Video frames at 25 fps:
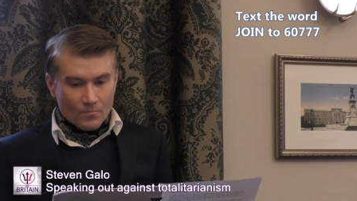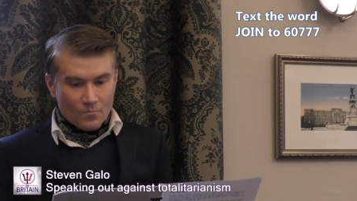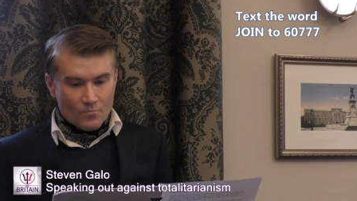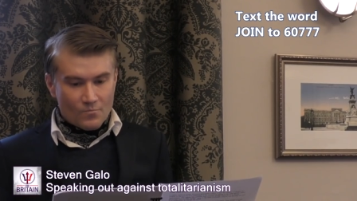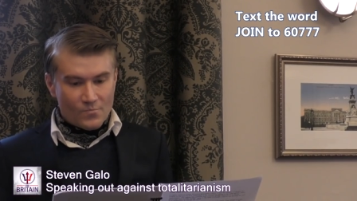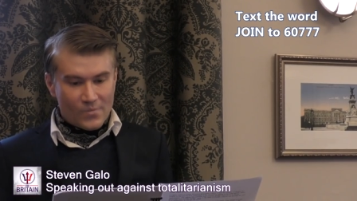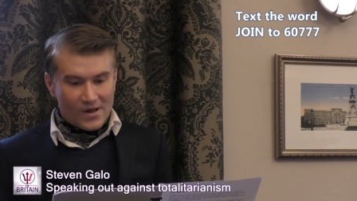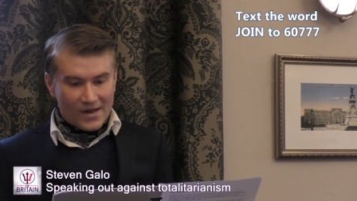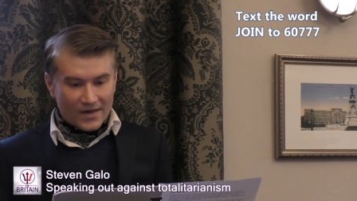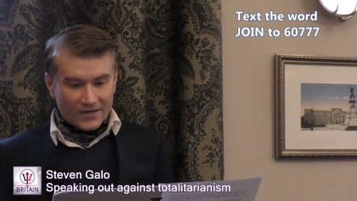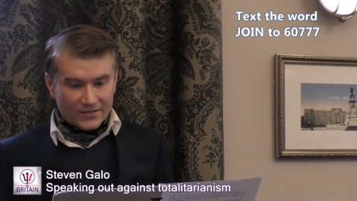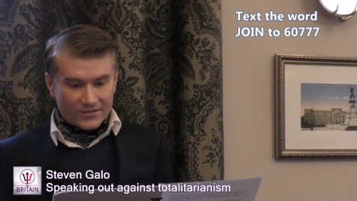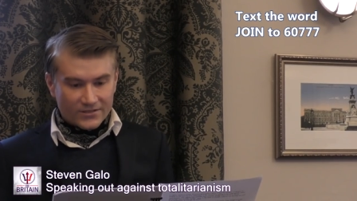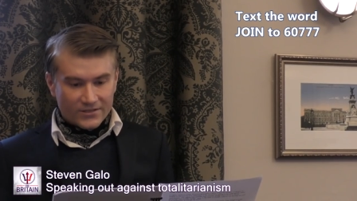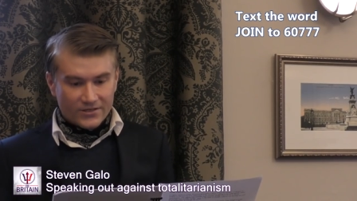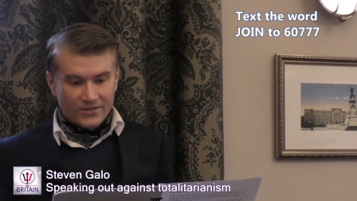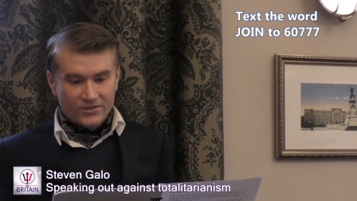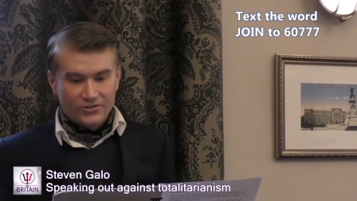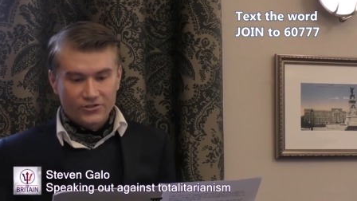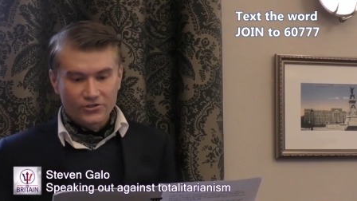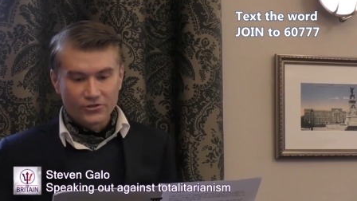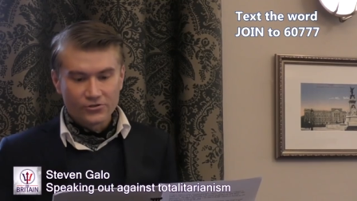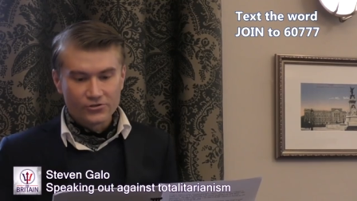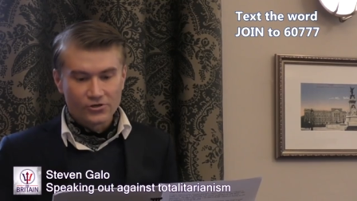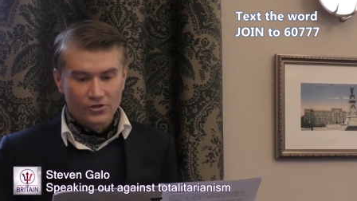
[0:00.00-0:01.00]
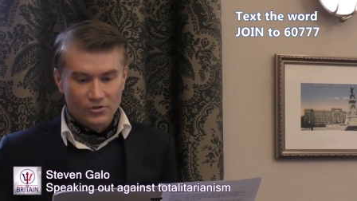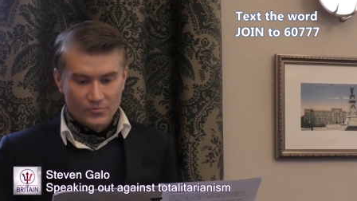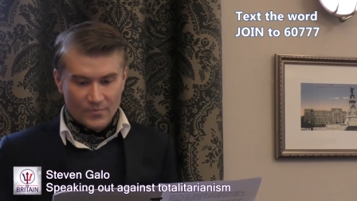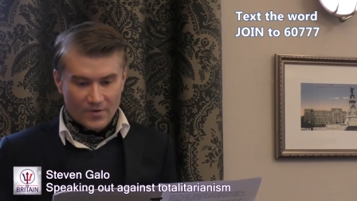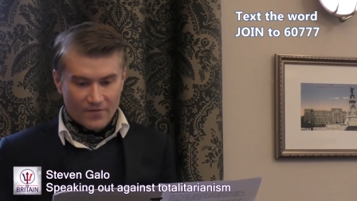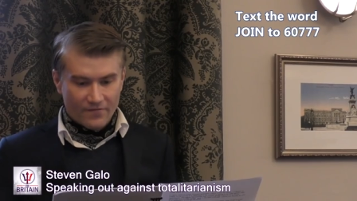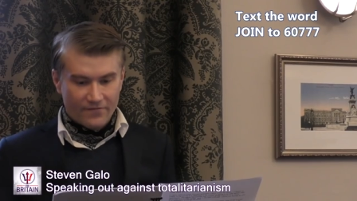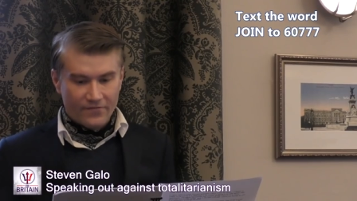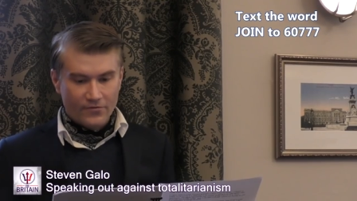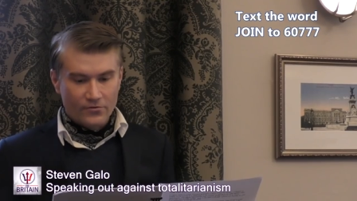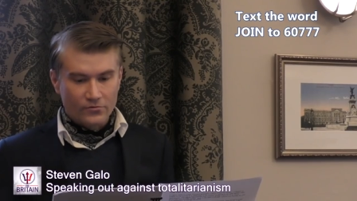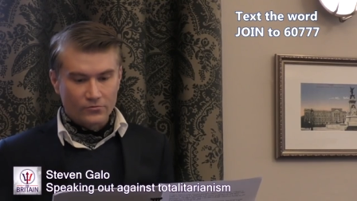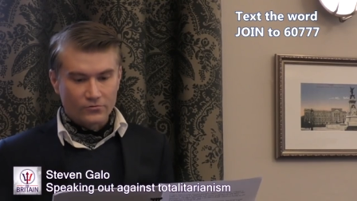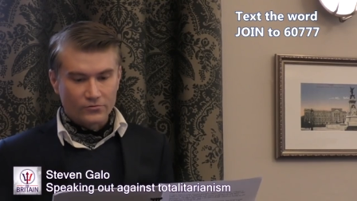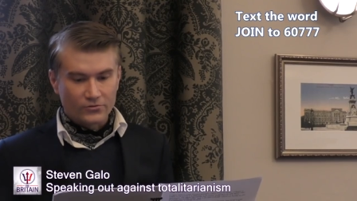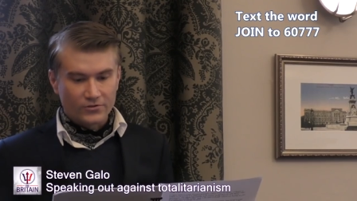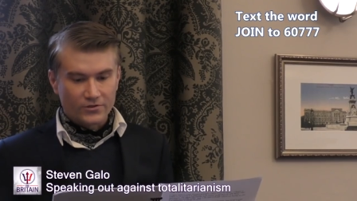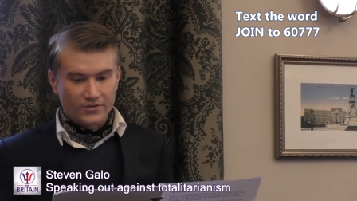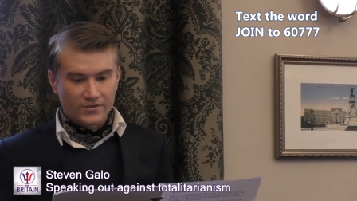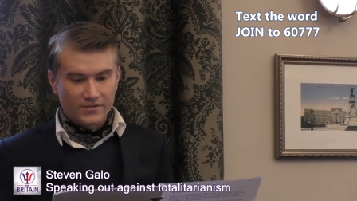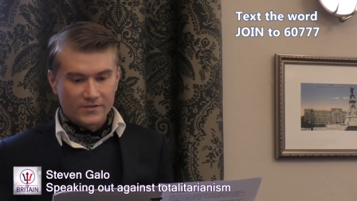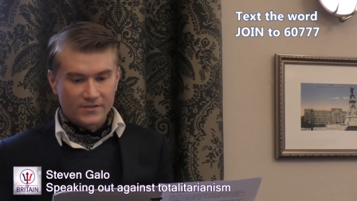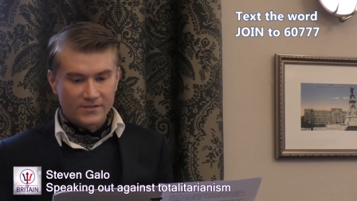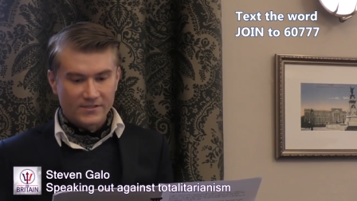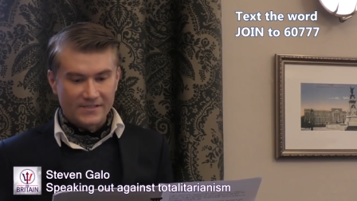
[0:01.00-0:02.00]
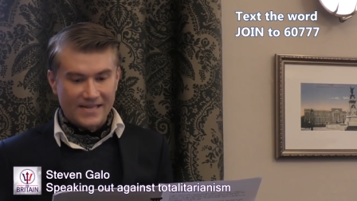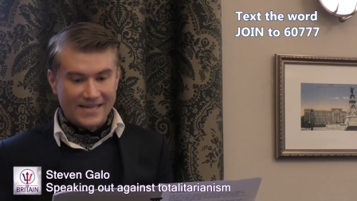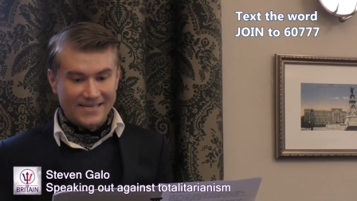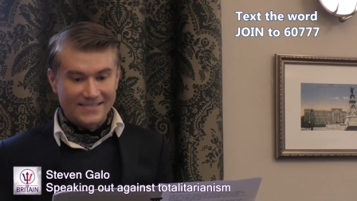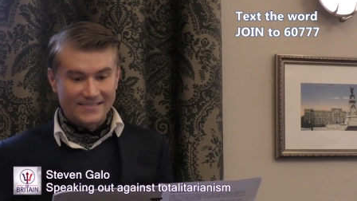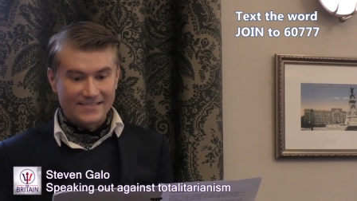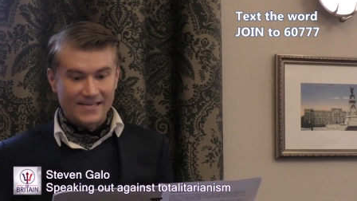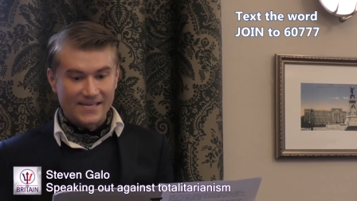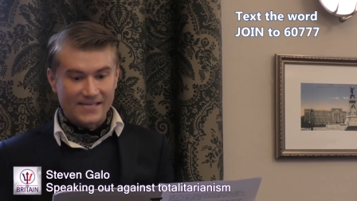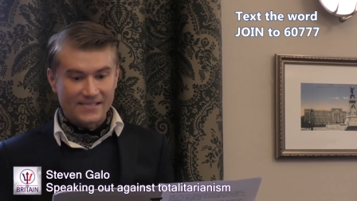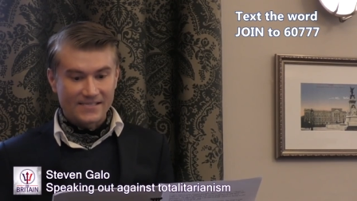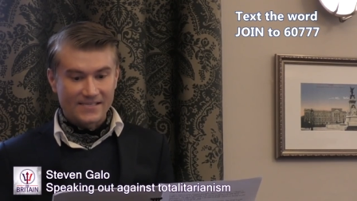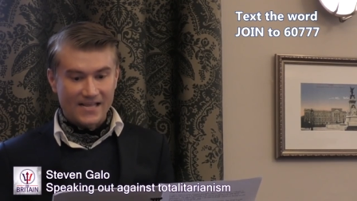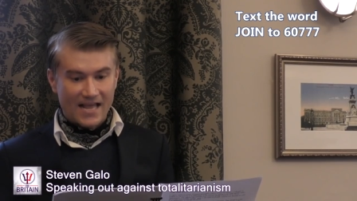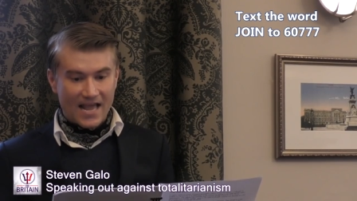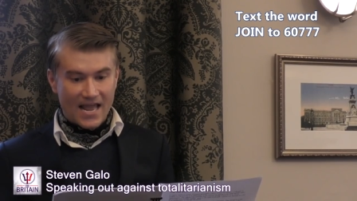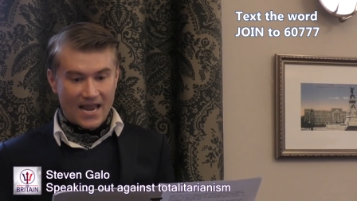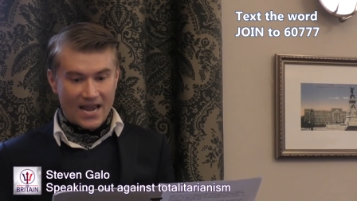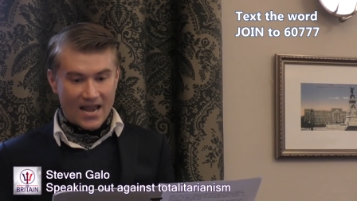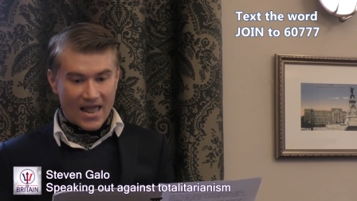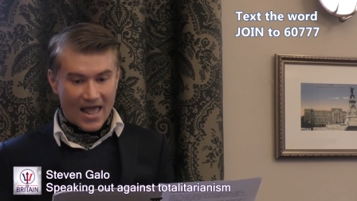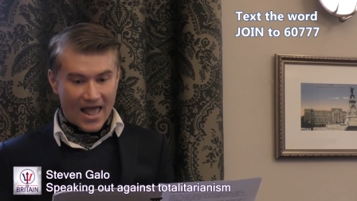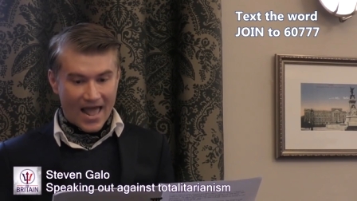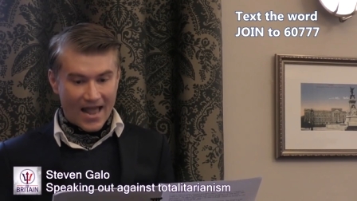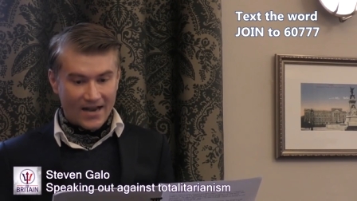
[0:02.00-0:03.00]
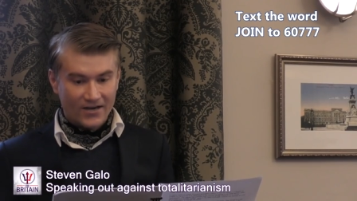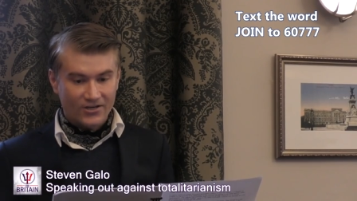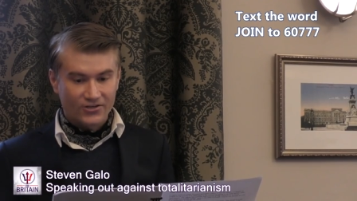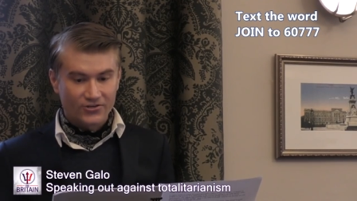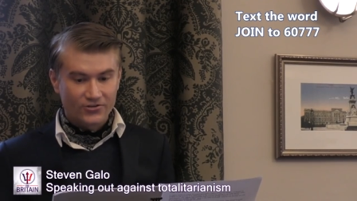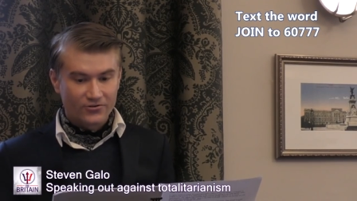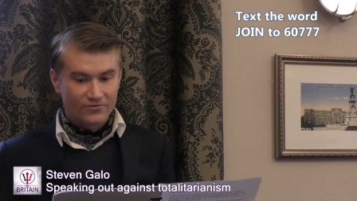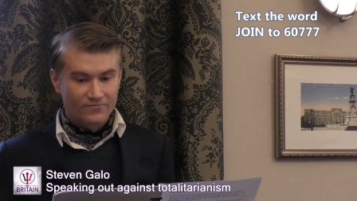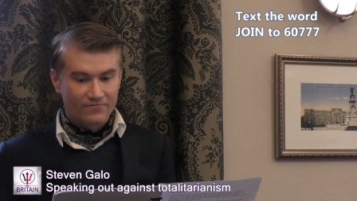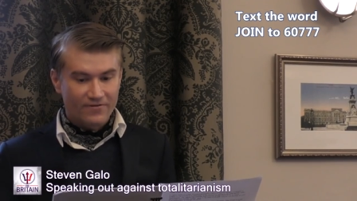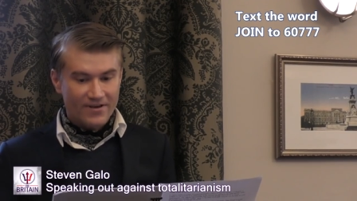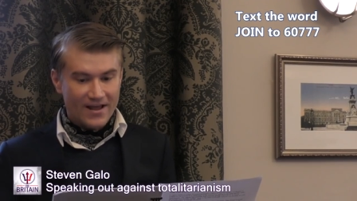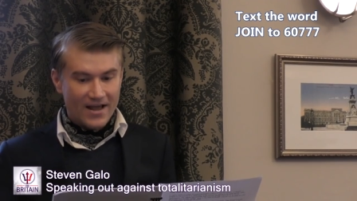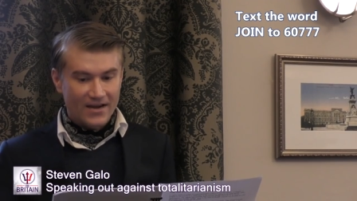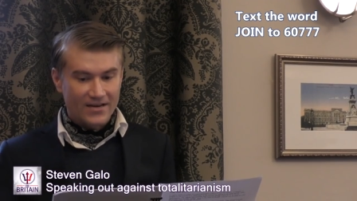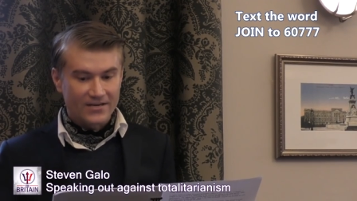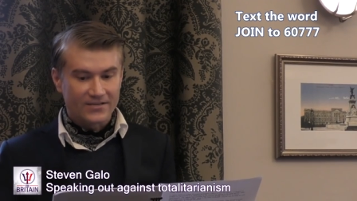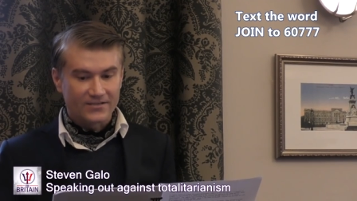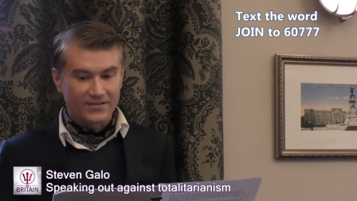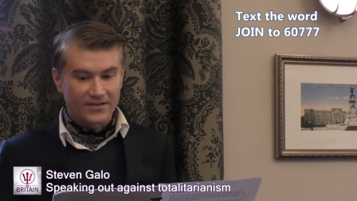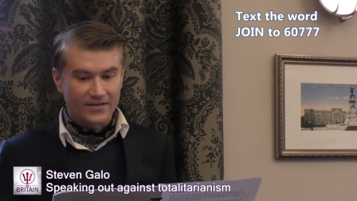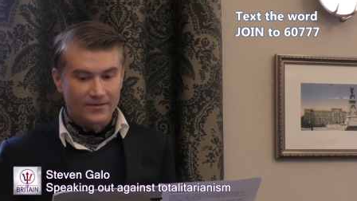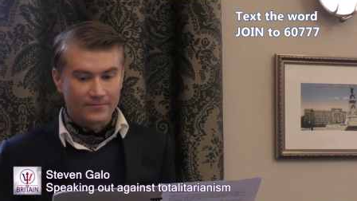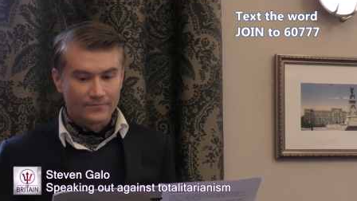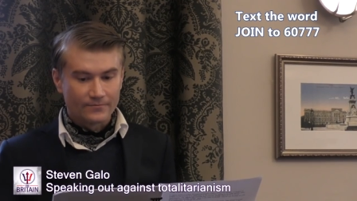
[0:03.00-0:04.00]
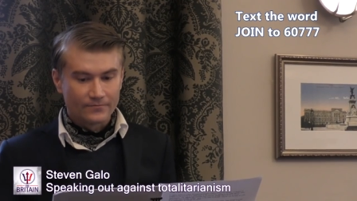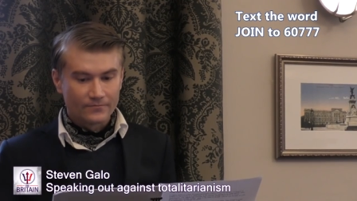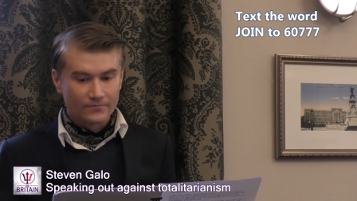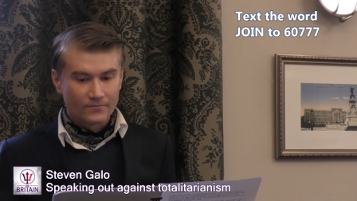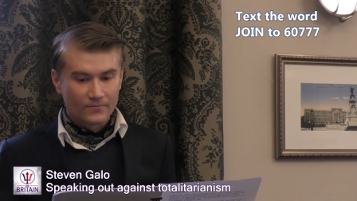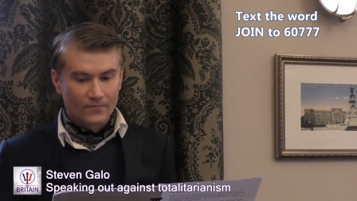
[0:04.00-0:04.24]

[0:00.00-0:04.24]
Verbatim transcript: but do not be fooled, this is an actual reality.